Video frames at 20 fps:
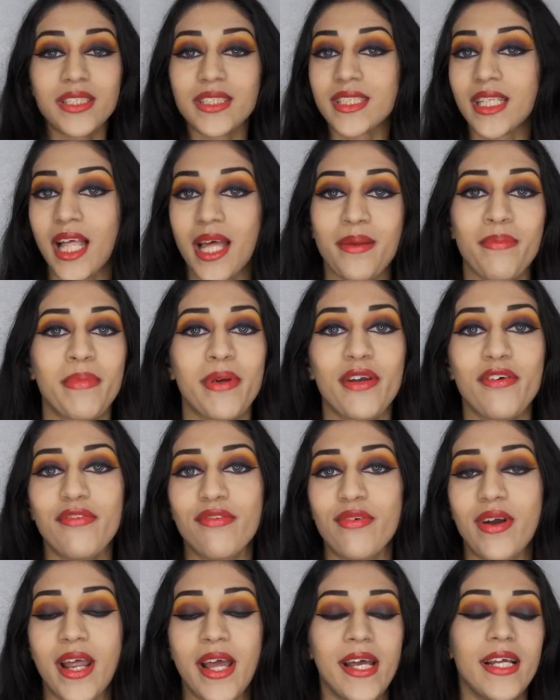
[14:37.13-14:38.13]
slight bit of
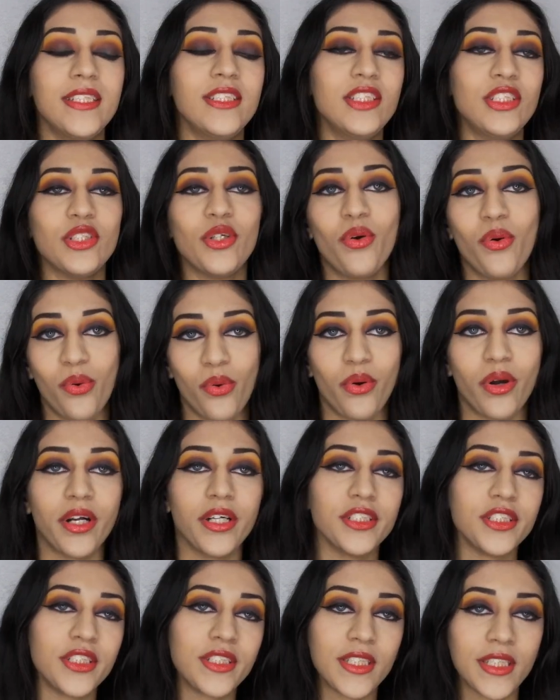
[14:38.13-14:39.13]
red to
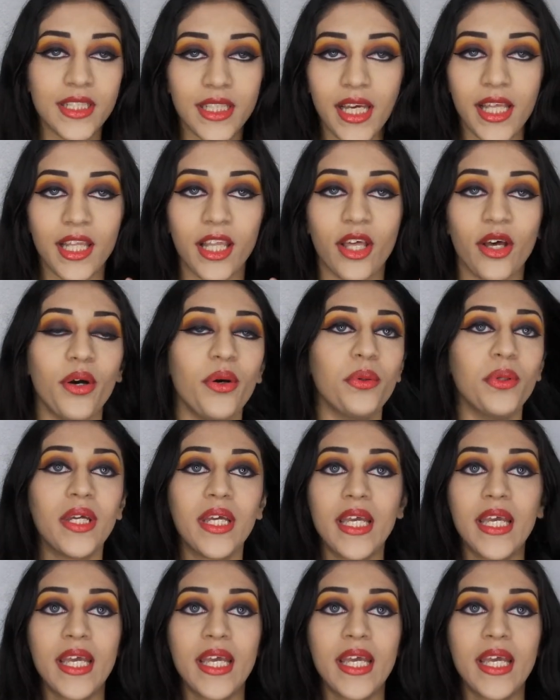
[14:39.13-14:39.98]
orange to yellow,